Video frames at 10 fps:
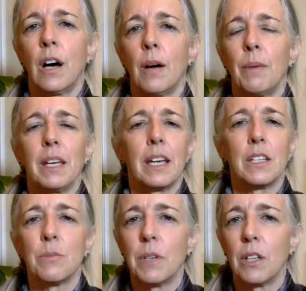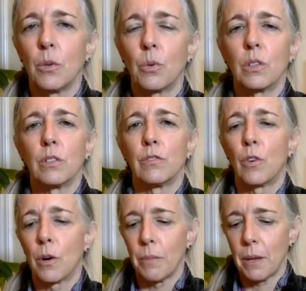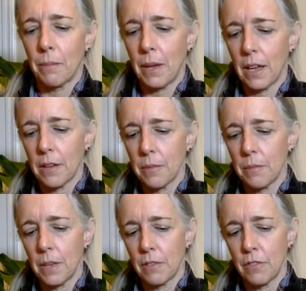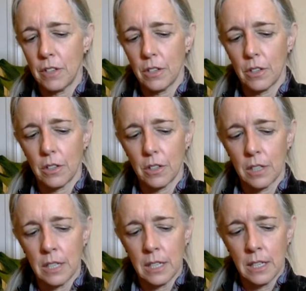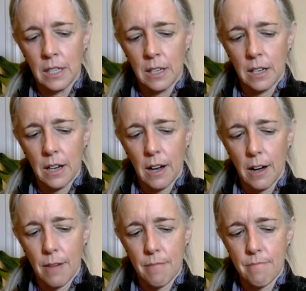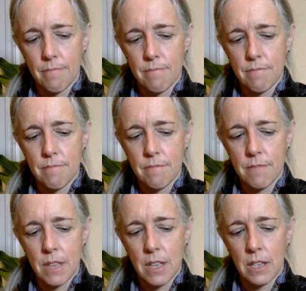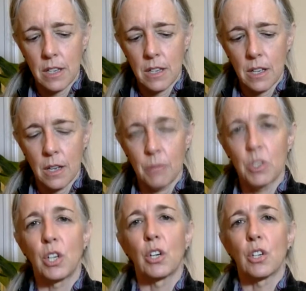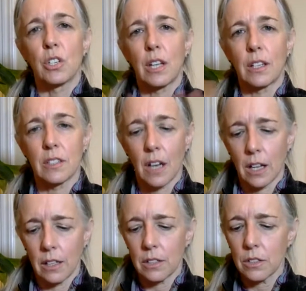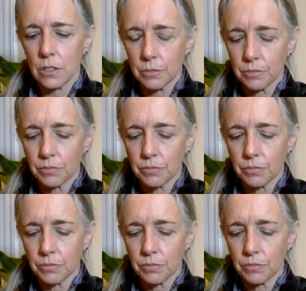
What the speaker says: engagement in the world of form that may feel um, obscures that silence,